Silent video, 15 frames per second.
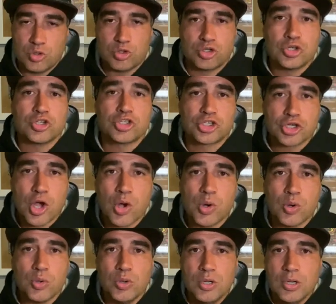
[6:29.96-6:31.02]

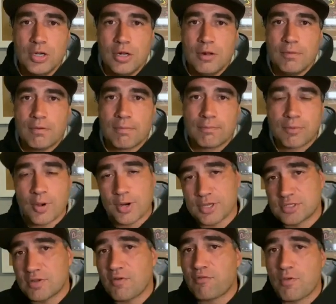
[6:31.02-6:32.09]
show
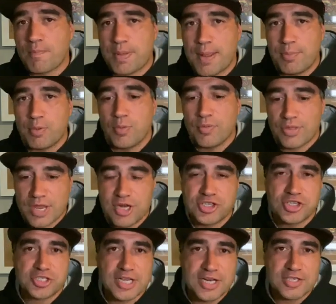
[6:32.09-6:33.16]
products from people that are
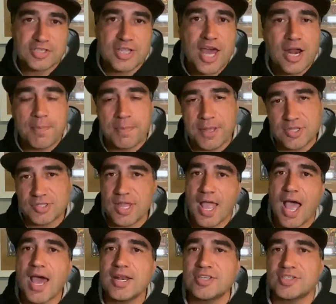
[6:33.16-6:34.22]
just getting started, because they
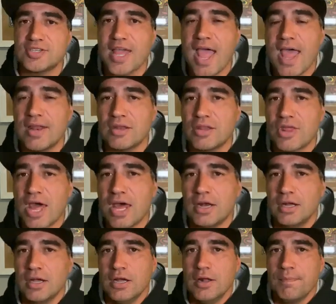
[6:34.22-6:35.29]
understand
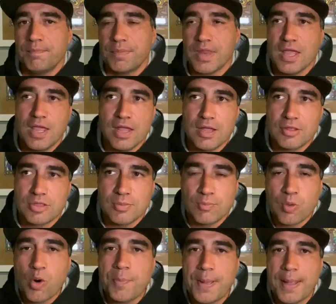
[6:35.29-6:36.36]
that the
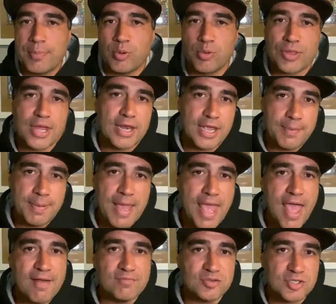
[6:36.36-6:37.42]
more people that eBay
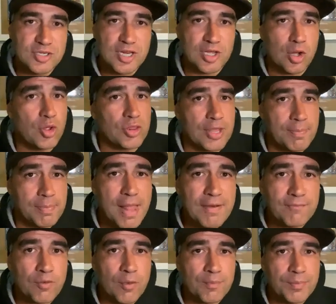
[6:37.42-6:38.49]
have selling on their
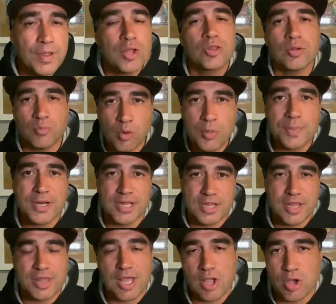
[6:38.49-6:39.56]
platform, the more money
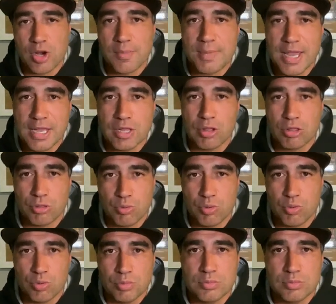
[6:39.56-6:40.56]
that they're going to make through